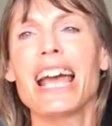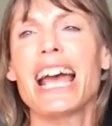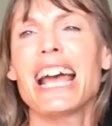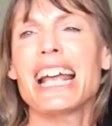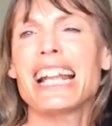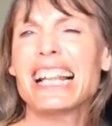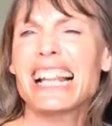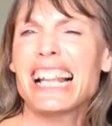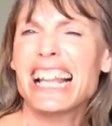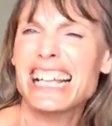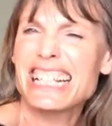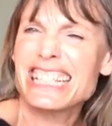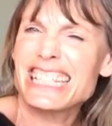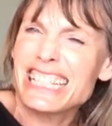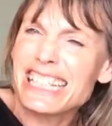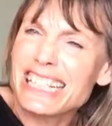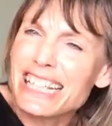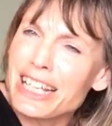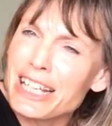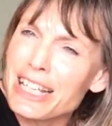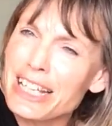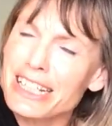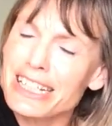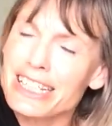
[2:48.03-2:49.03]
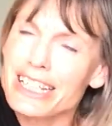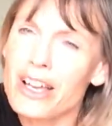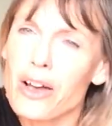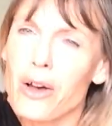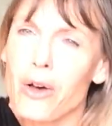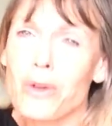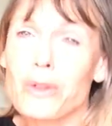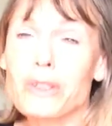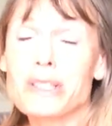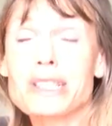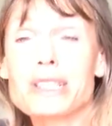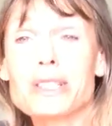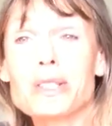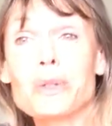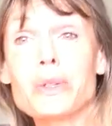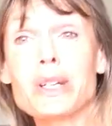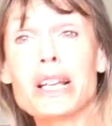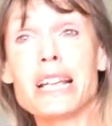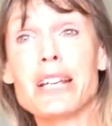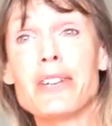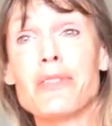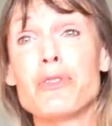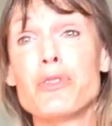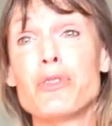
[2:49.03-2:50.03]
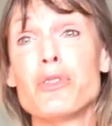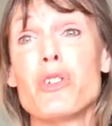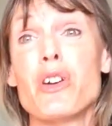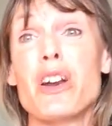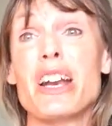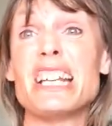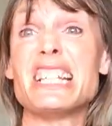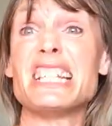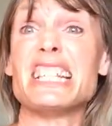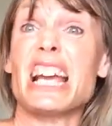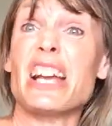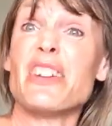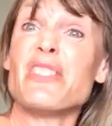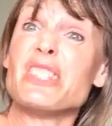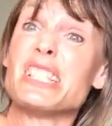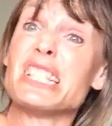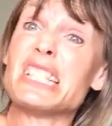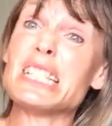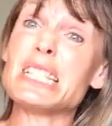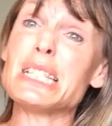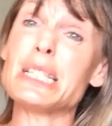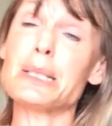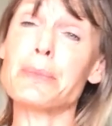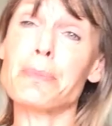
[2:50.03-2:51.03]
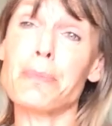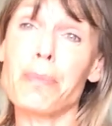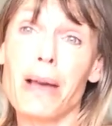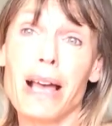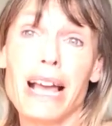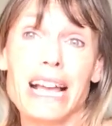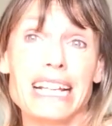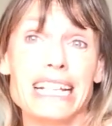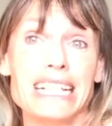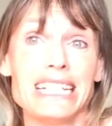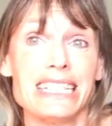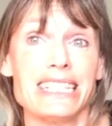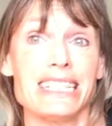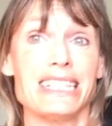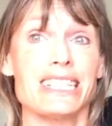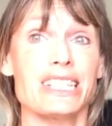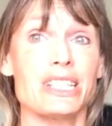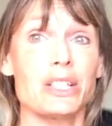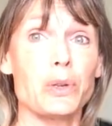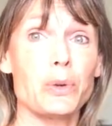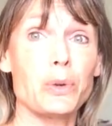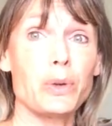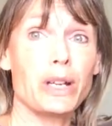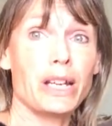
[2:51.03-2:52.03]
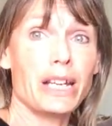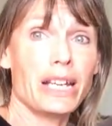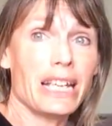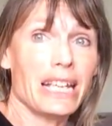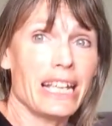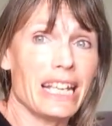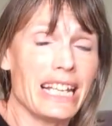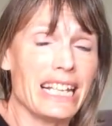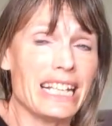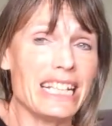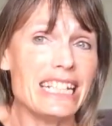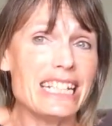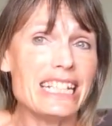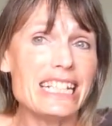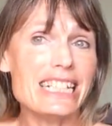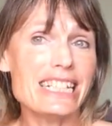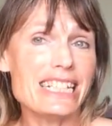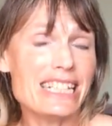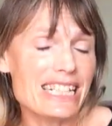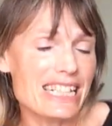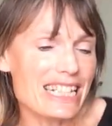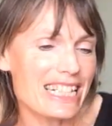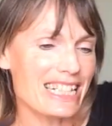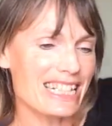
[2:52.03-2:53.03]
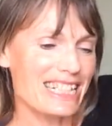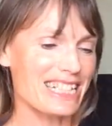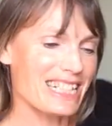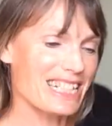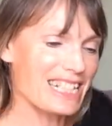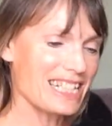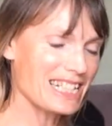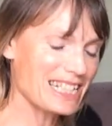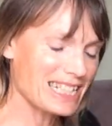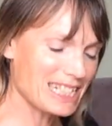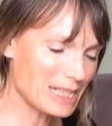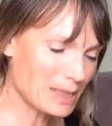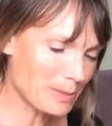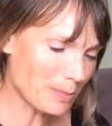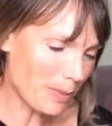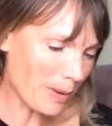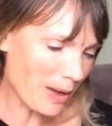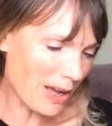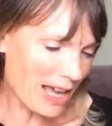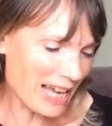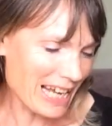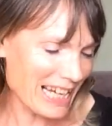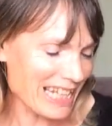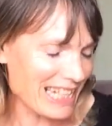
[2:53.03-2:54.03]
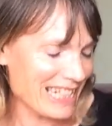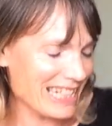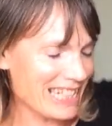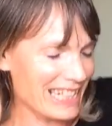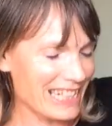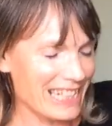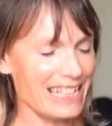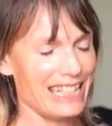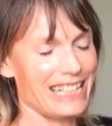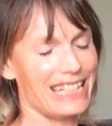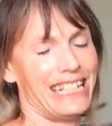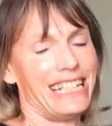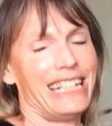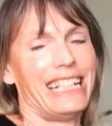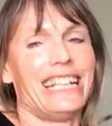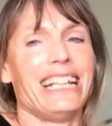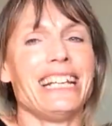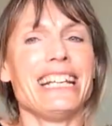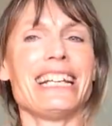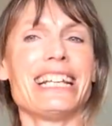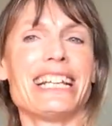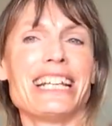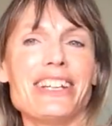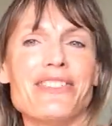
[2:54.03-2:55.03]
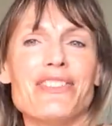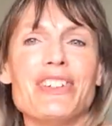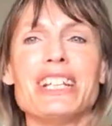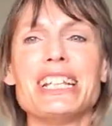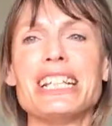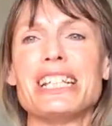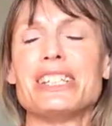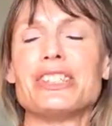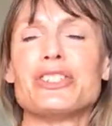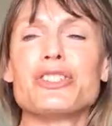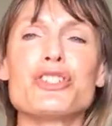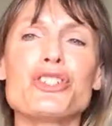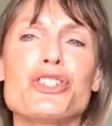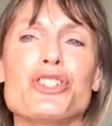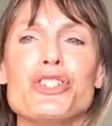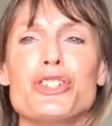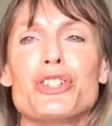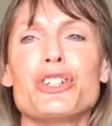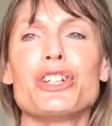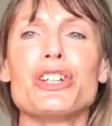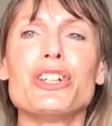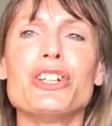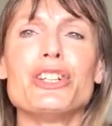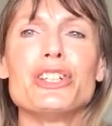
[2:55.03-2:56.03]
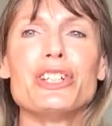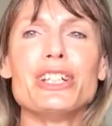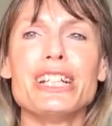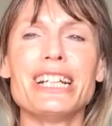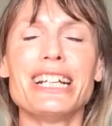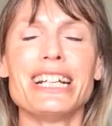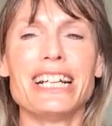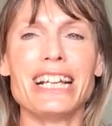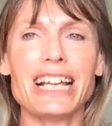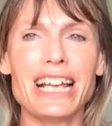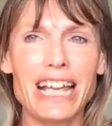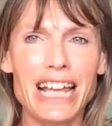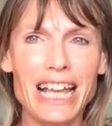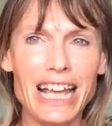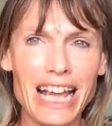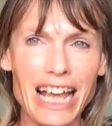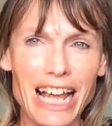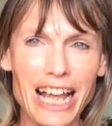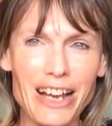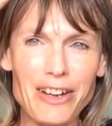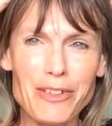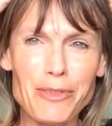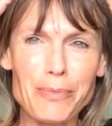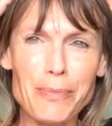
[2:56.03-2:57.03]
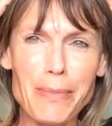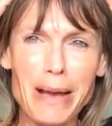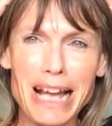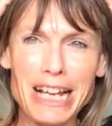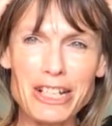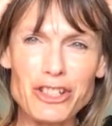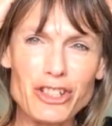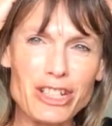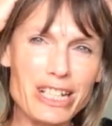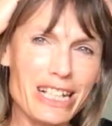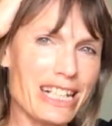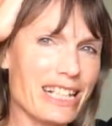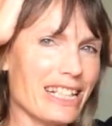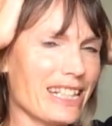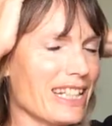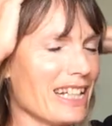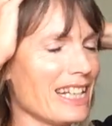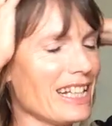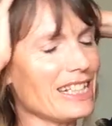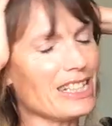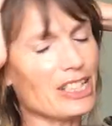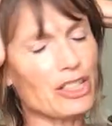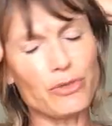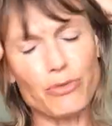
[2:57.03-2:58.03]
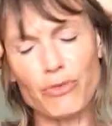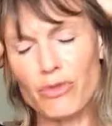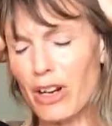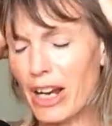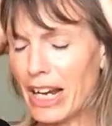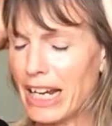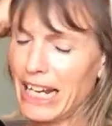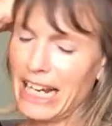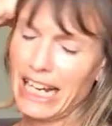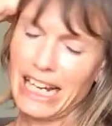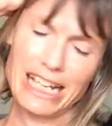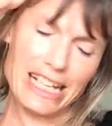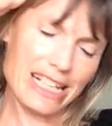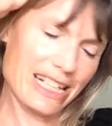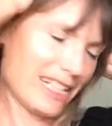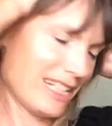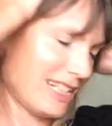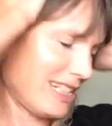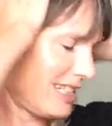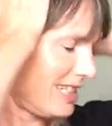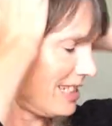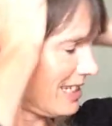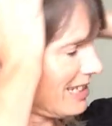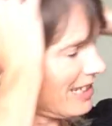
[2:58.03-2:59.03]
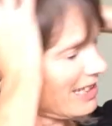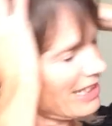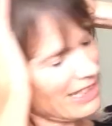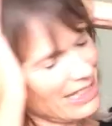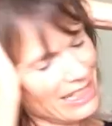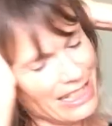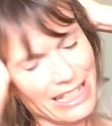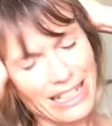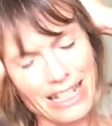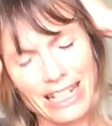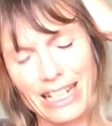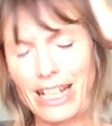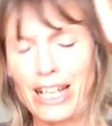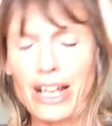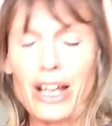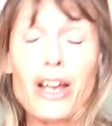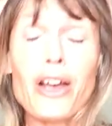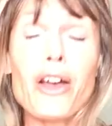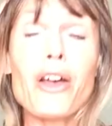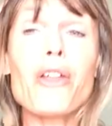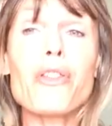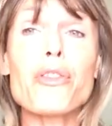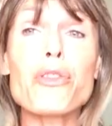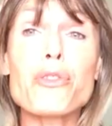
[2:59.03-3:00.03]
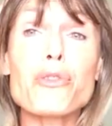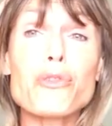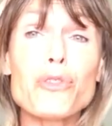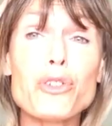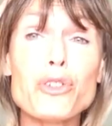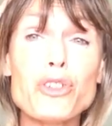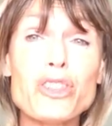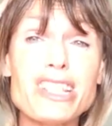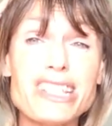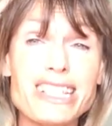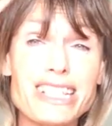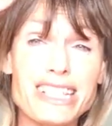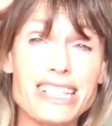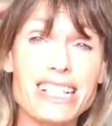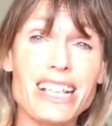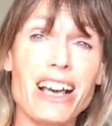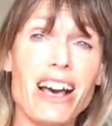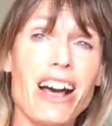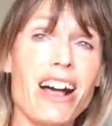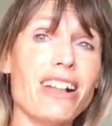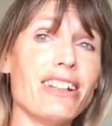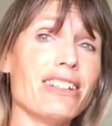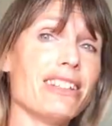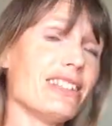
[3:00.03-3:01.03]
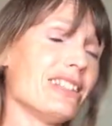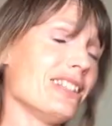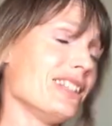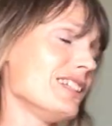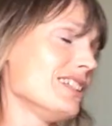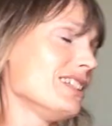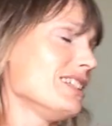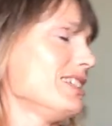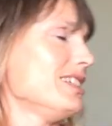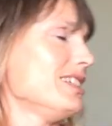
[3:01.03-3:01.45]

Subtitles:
And letting it also kind of run down the spine. So easing into the spine, give a little shuggle and imagining that it's running through the skull,